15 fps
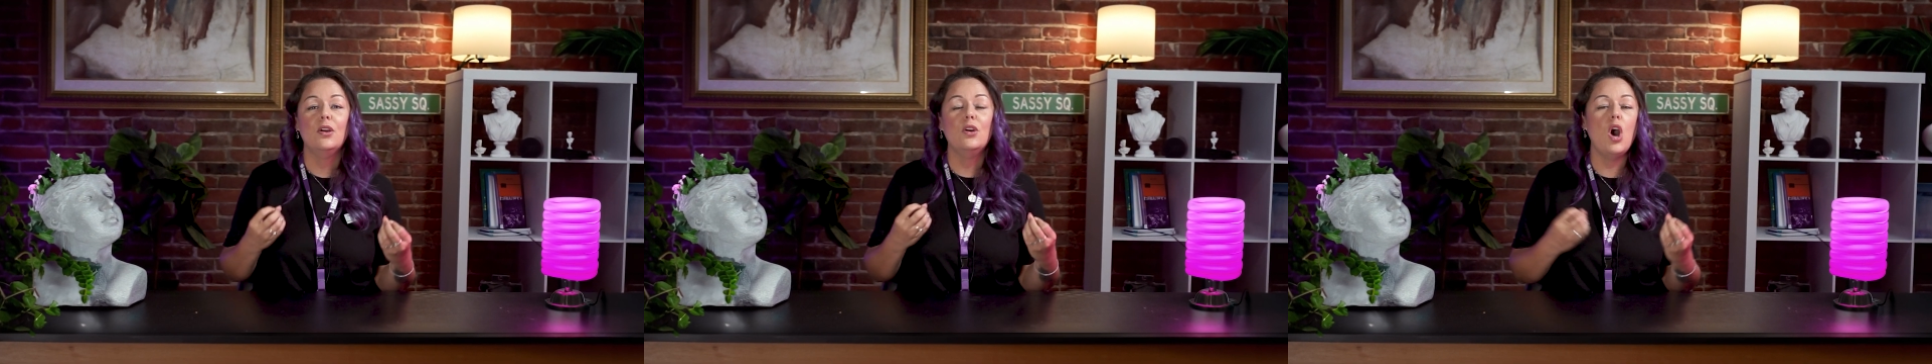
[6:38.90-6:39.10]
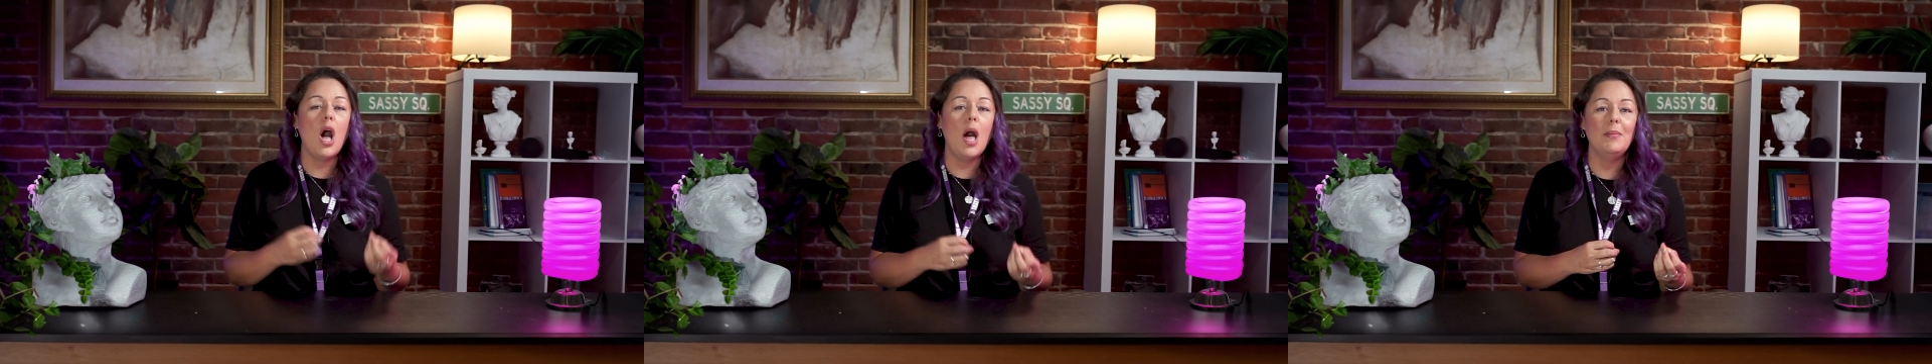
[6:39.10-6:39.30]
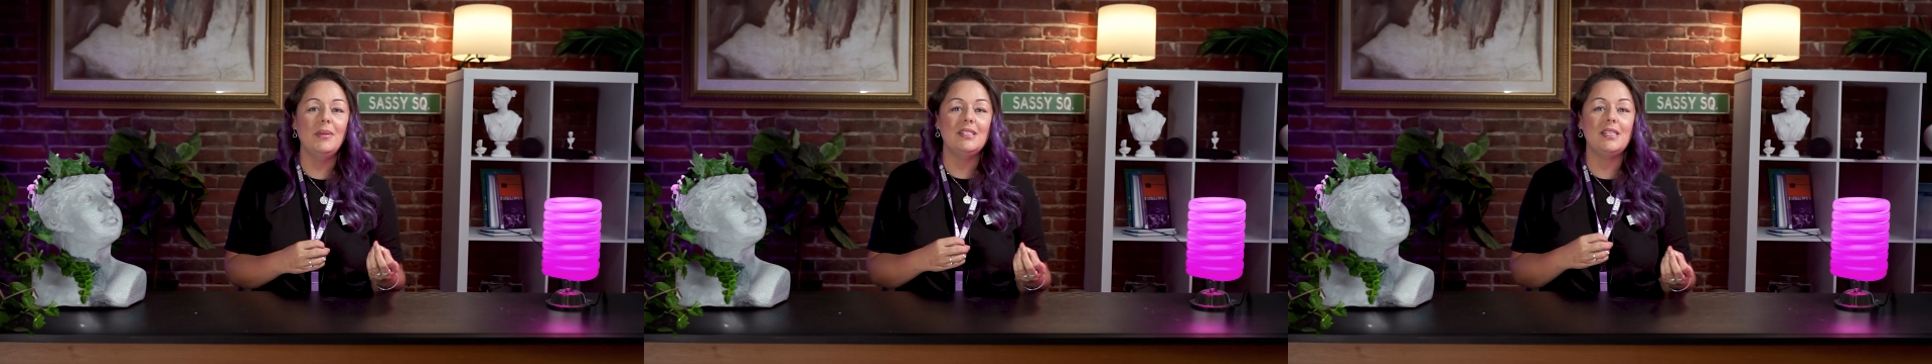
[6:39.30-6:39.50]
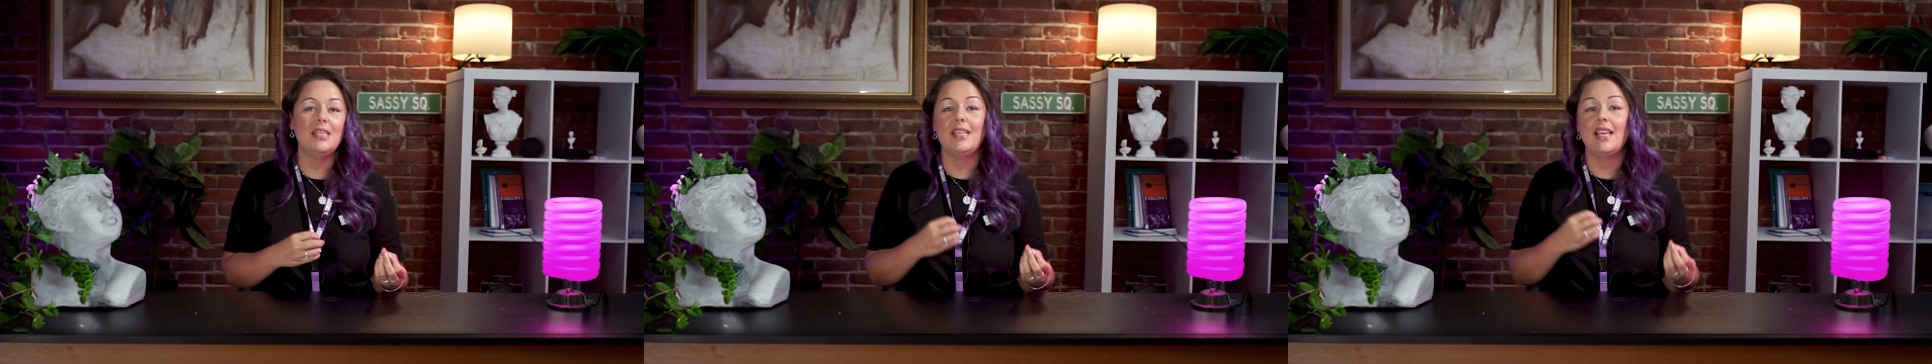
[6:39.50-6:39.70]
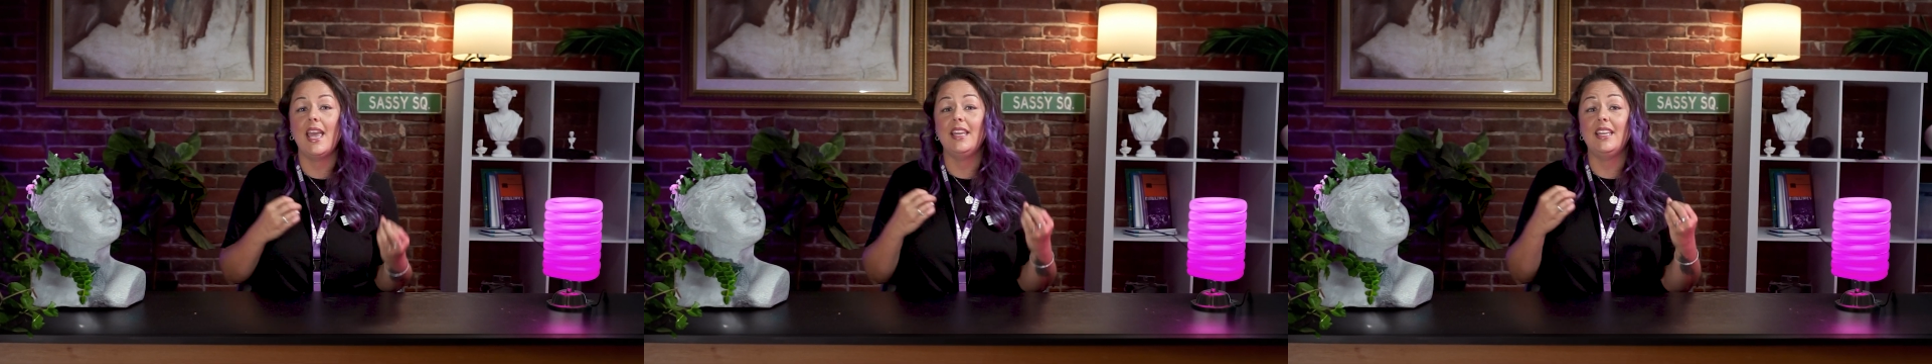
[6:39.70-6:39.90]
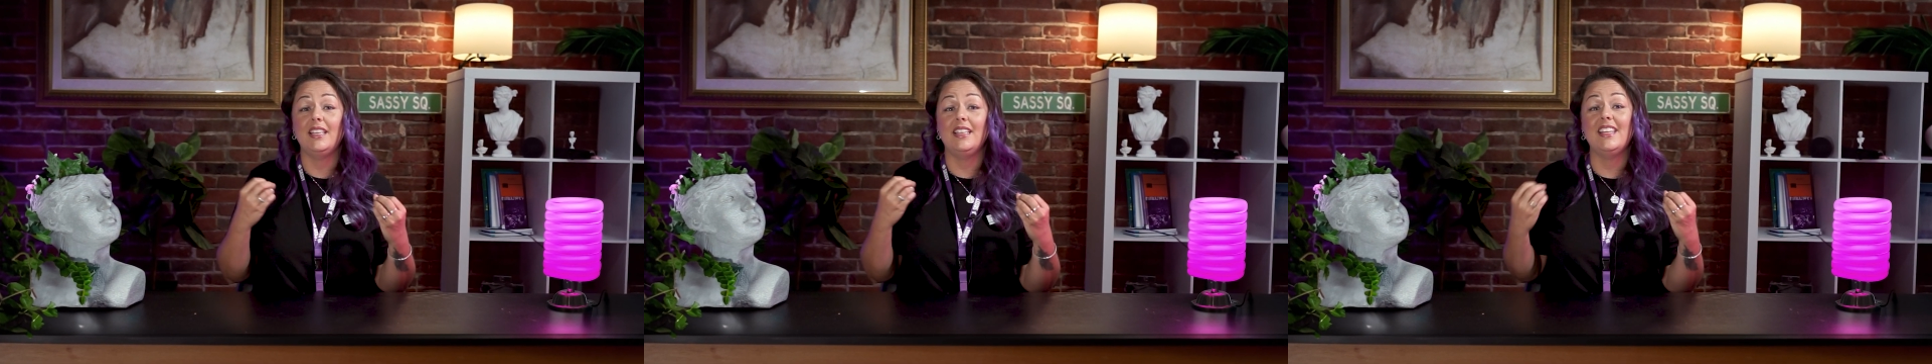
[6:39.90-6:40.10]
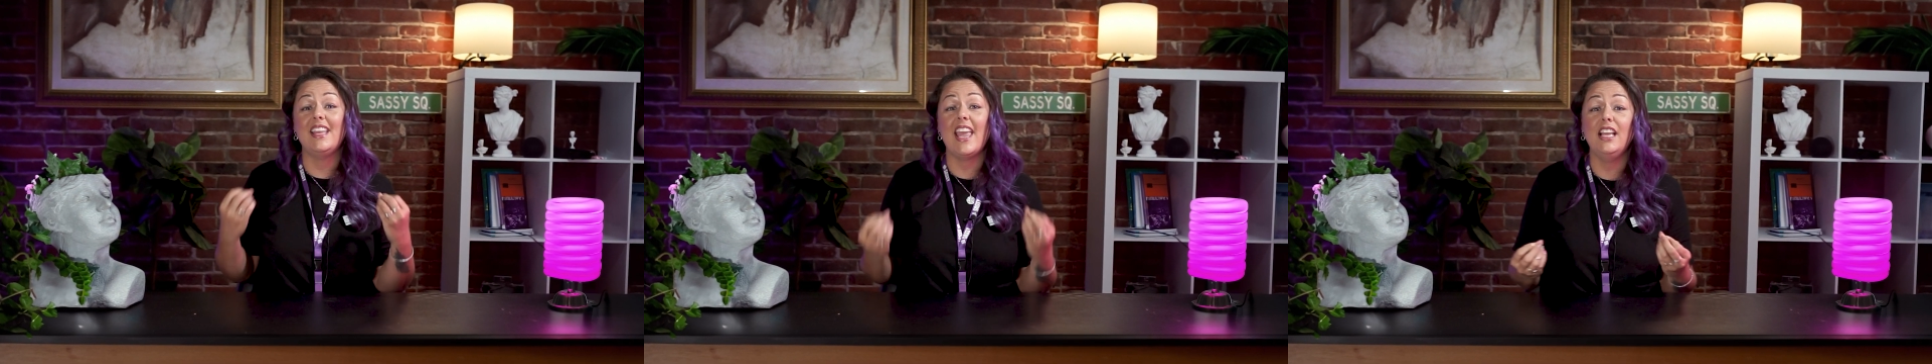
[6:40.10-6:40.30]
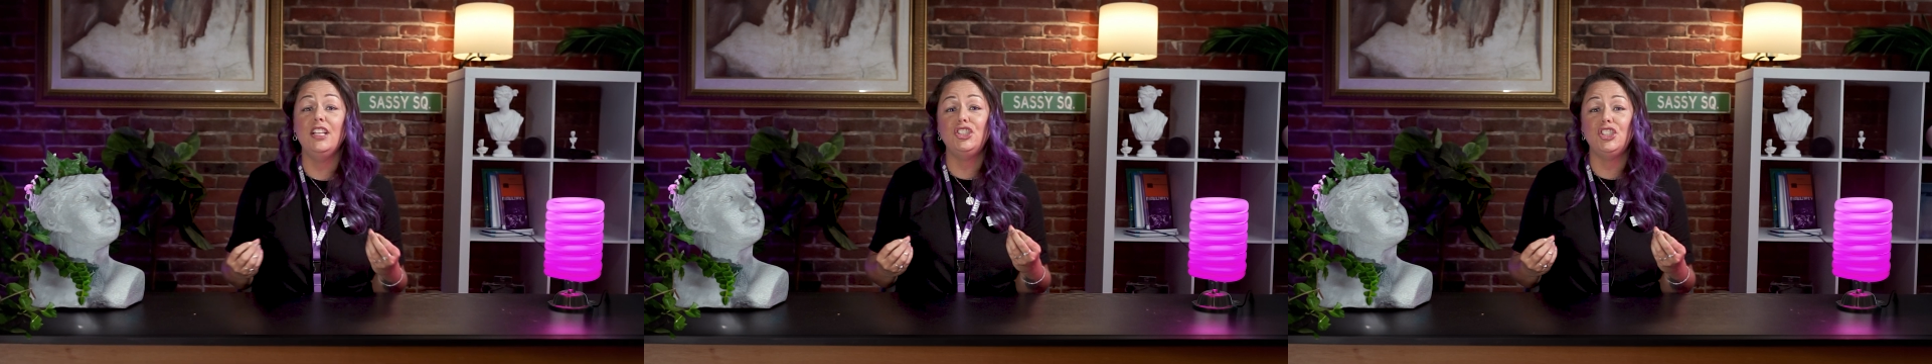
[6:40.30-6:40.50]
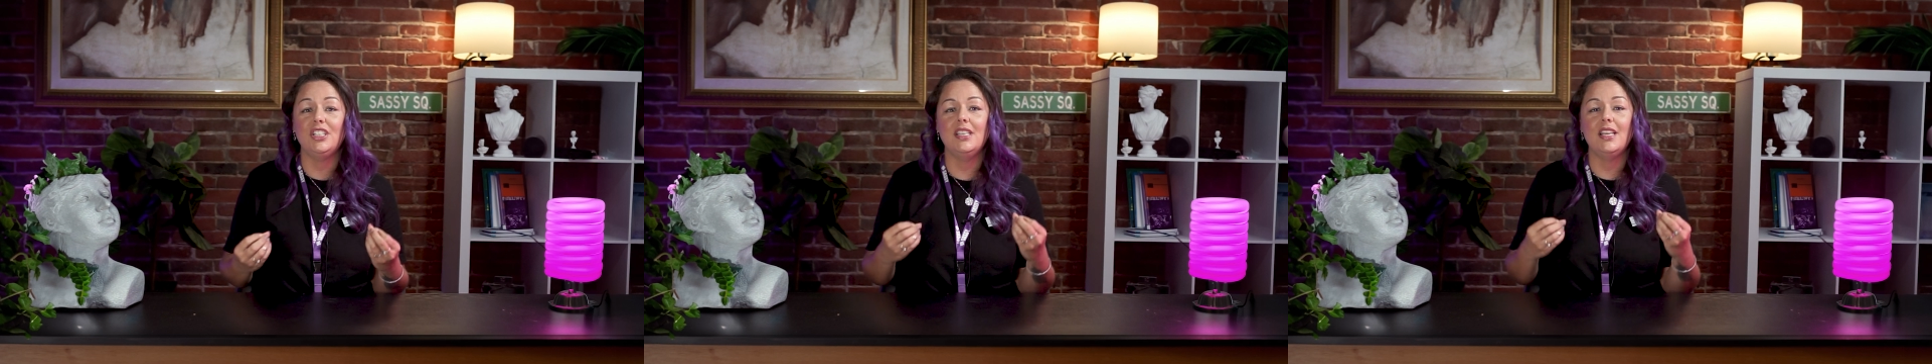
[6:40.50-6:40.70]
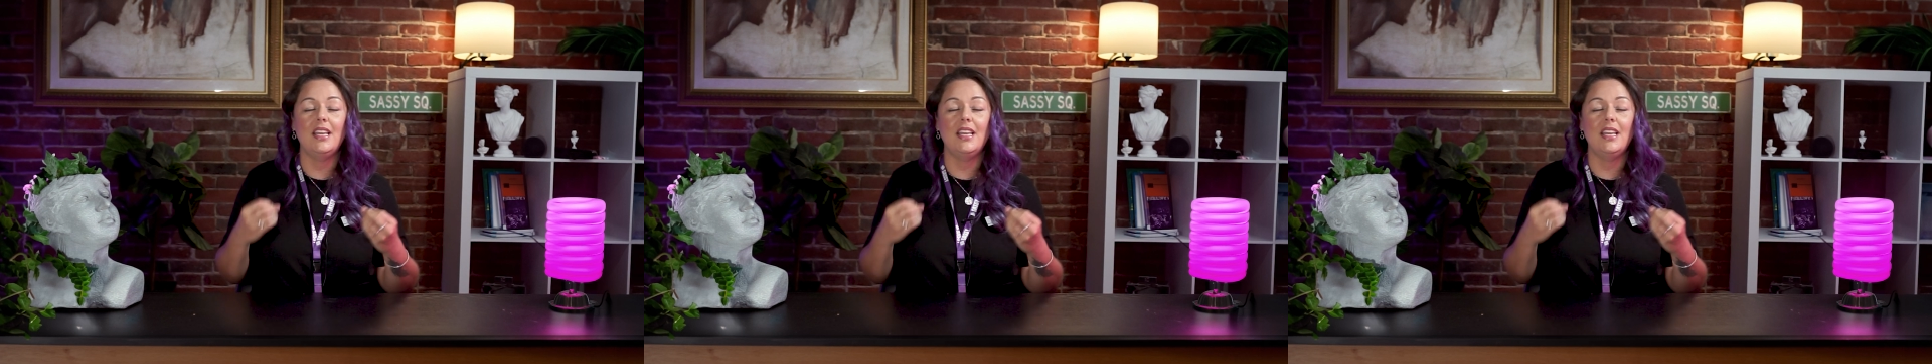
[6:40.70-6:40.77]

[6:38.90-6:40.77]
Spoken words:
commenting, and engaging